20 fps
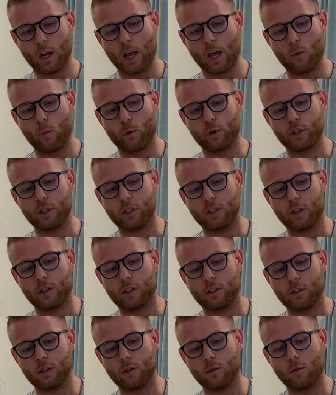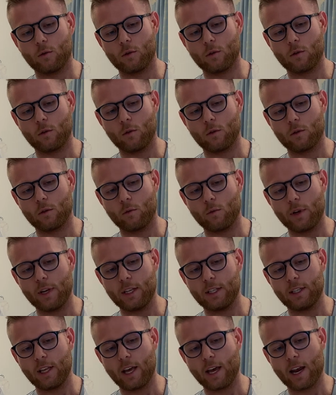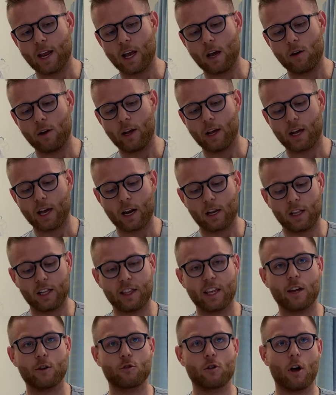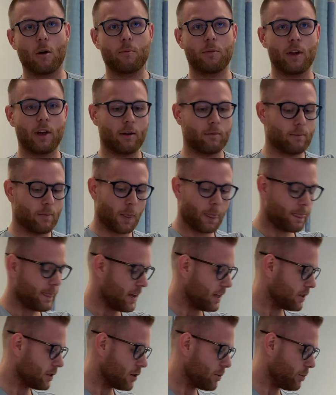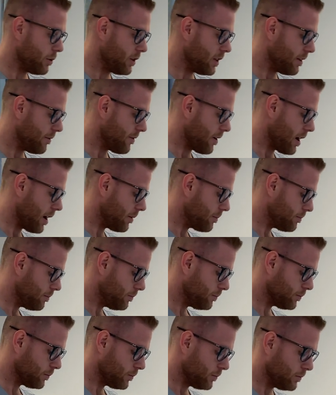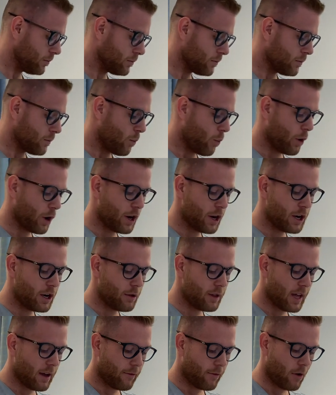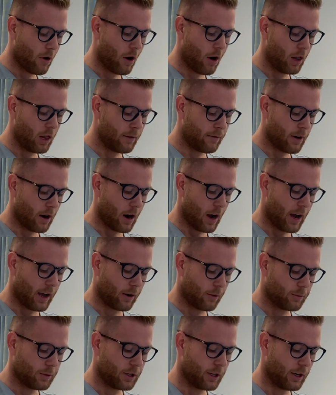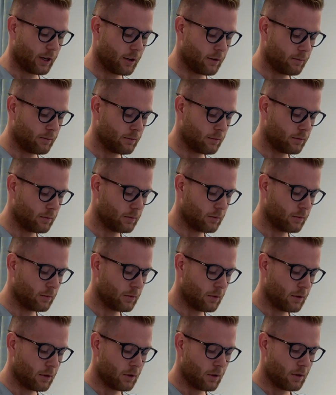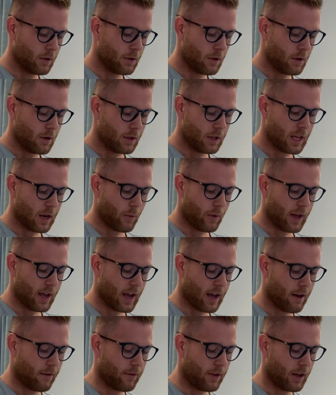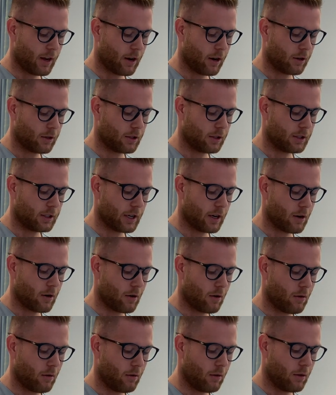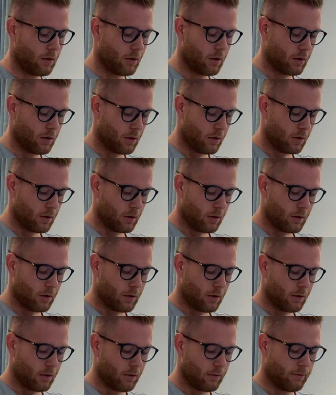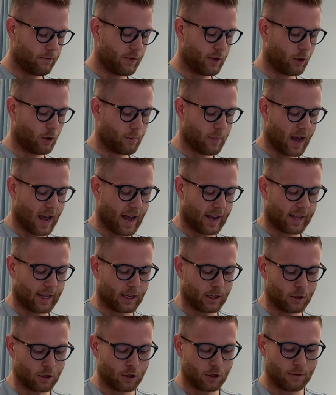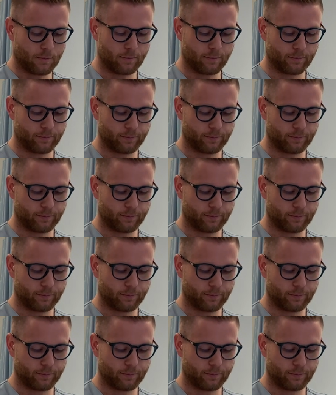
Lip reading: And we're just going to squeeze that out and kind of let that drop there. That's completely fine. We're going to do that for all of our items here that we have in our sterile field package.